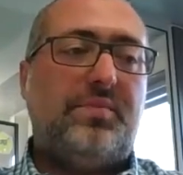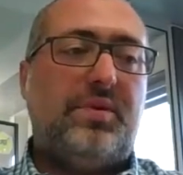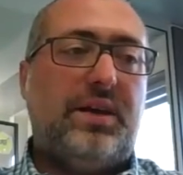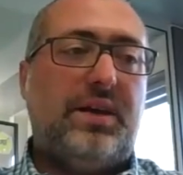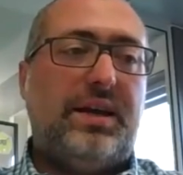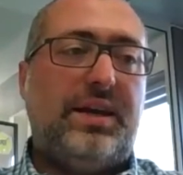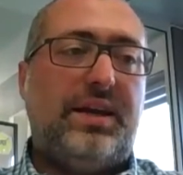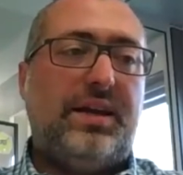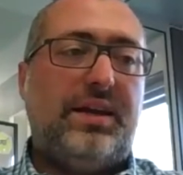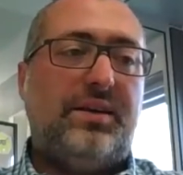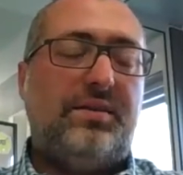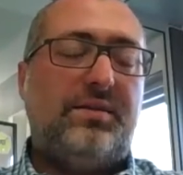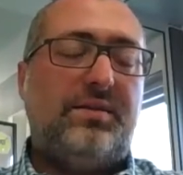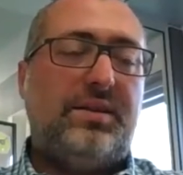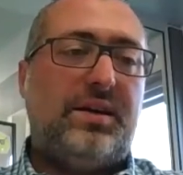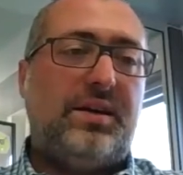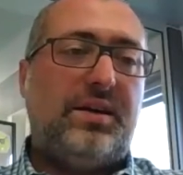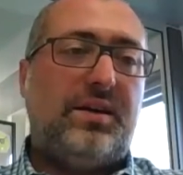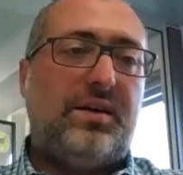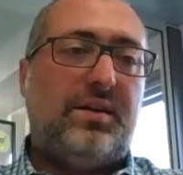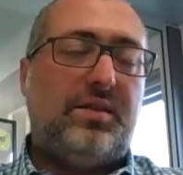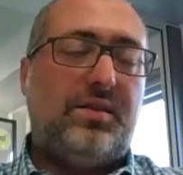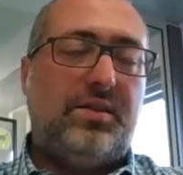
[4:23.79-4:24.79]
in
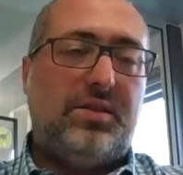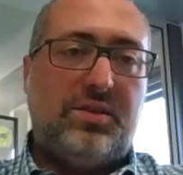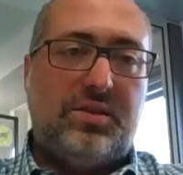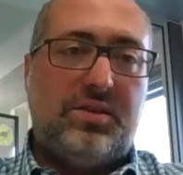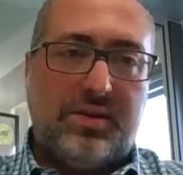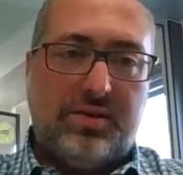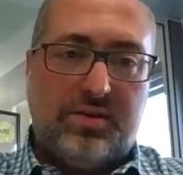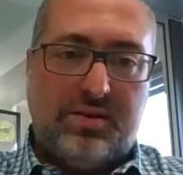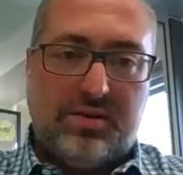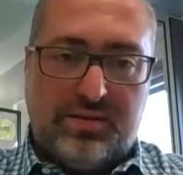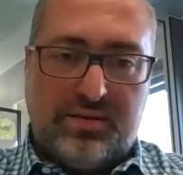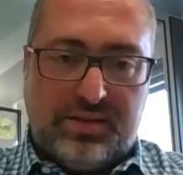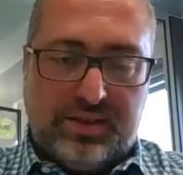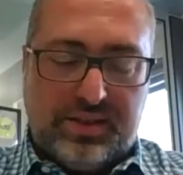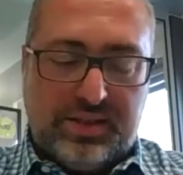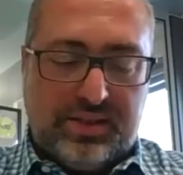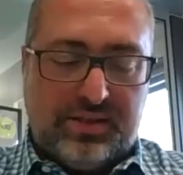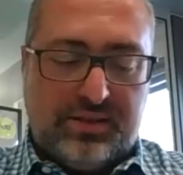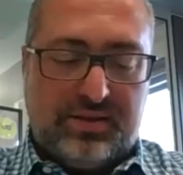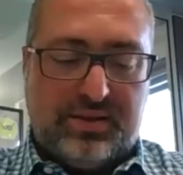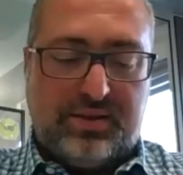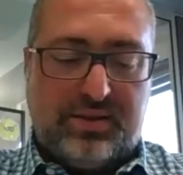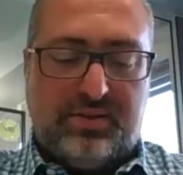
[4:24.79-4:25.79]

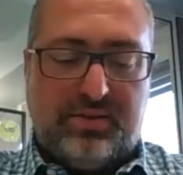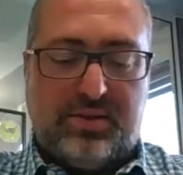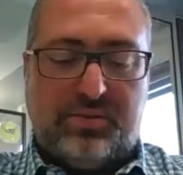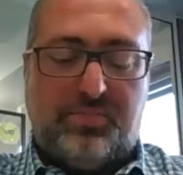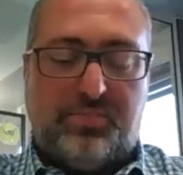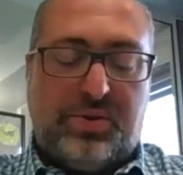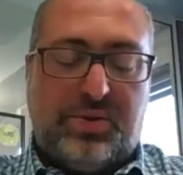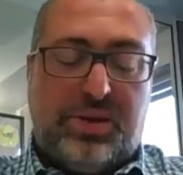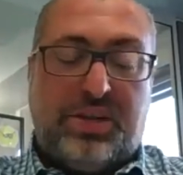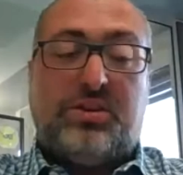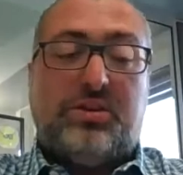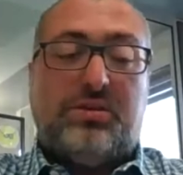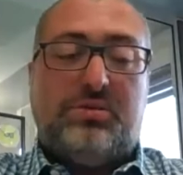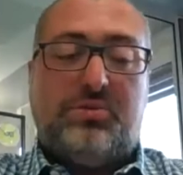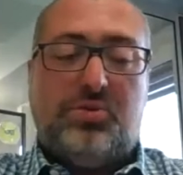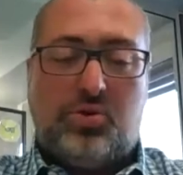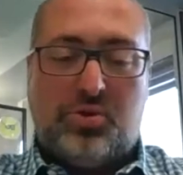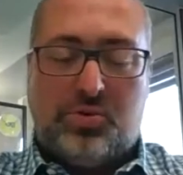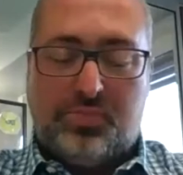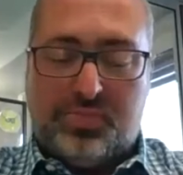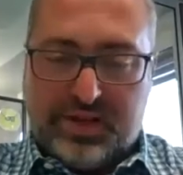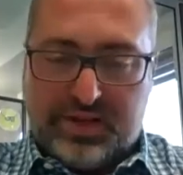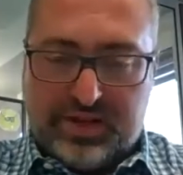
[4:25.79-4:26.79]
the bigger
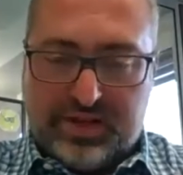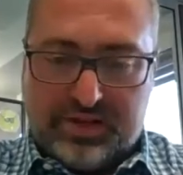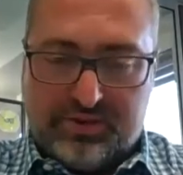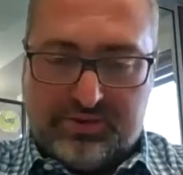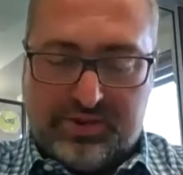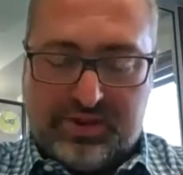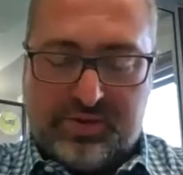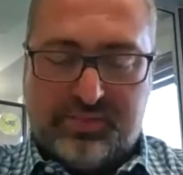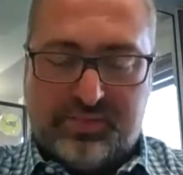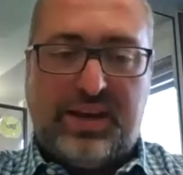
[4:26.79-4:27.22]
European countries,